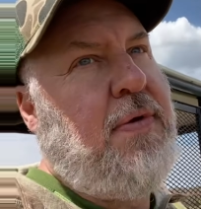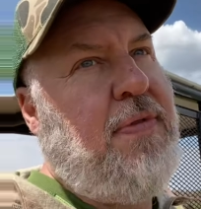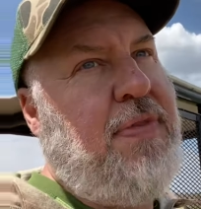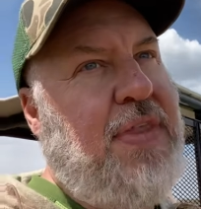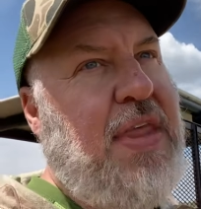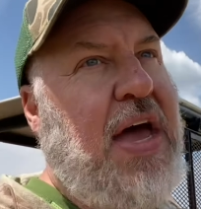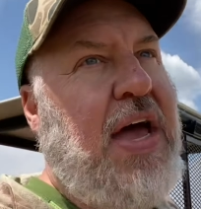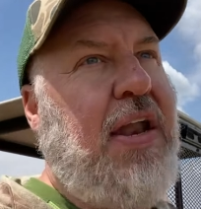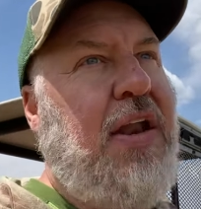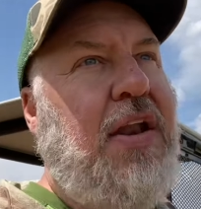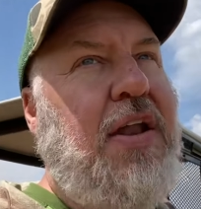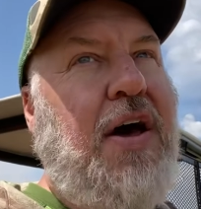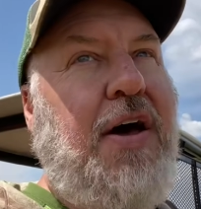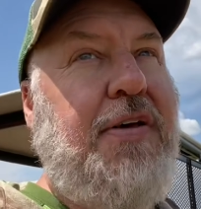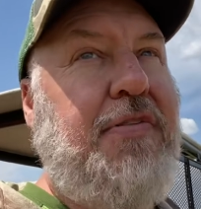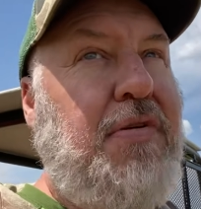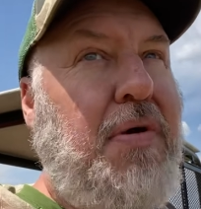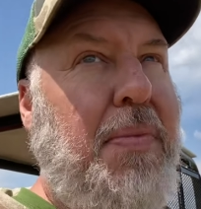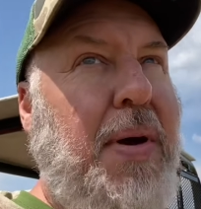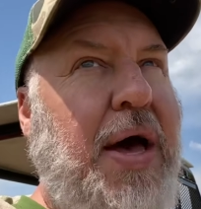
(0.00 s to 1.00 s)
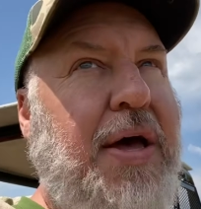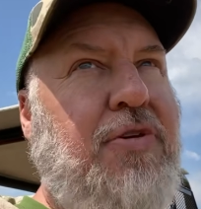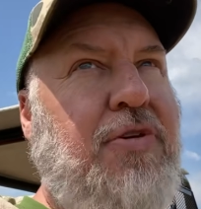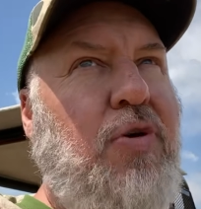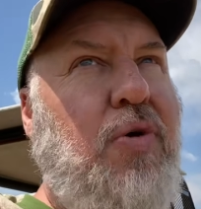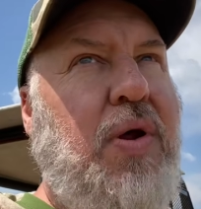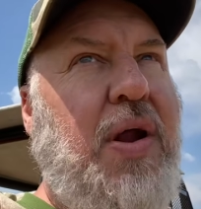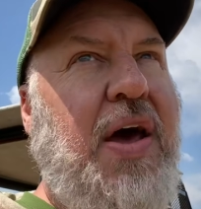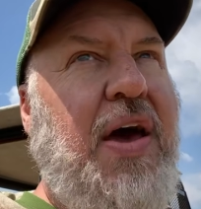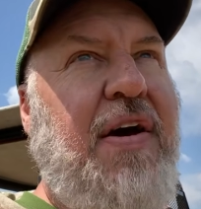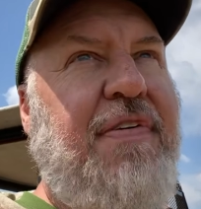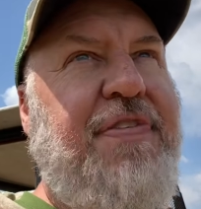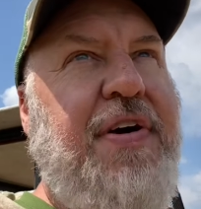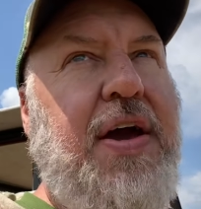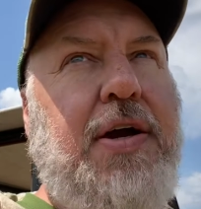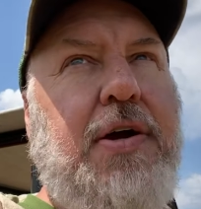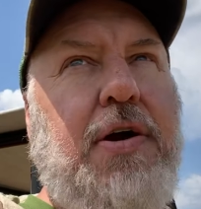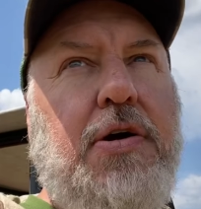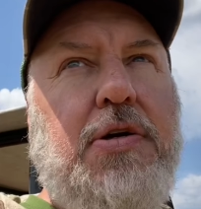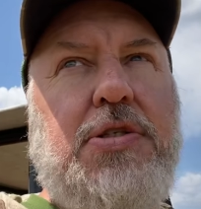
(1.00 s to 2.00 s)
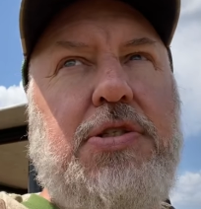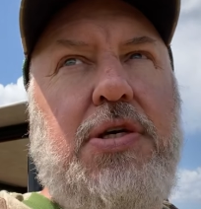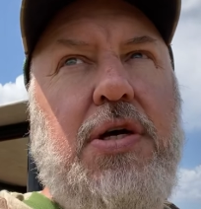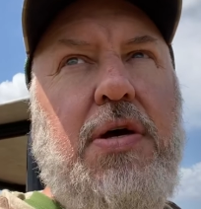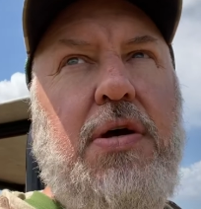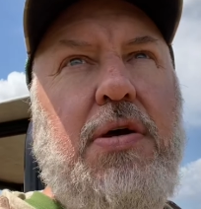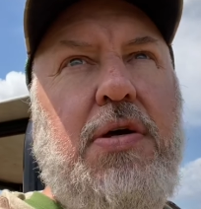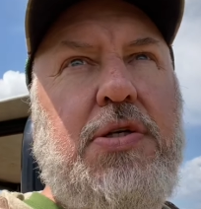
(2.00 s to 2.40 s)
That does about 2.5 acres.